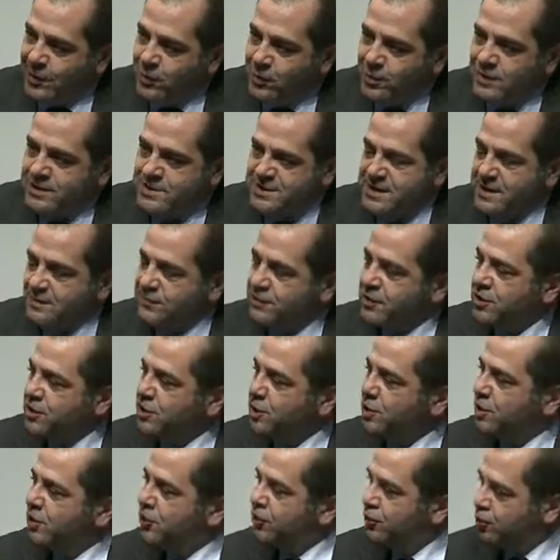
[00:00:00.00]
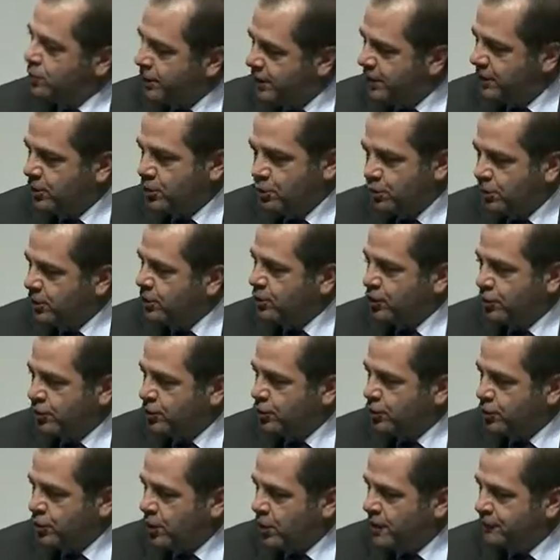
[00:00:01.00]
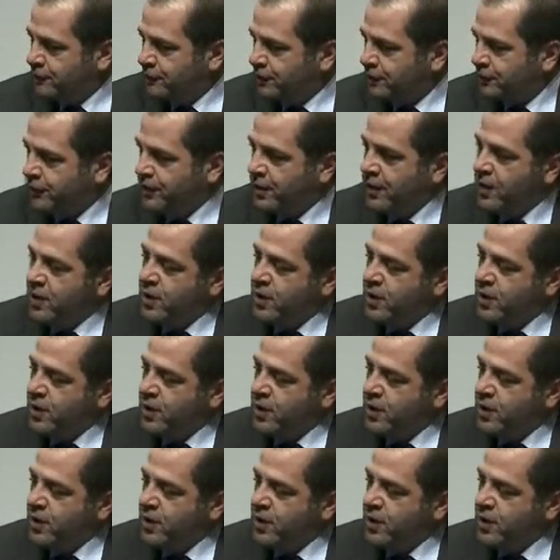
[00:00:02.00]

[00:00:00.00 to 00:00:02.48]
or it's something you can do later when you're in your office?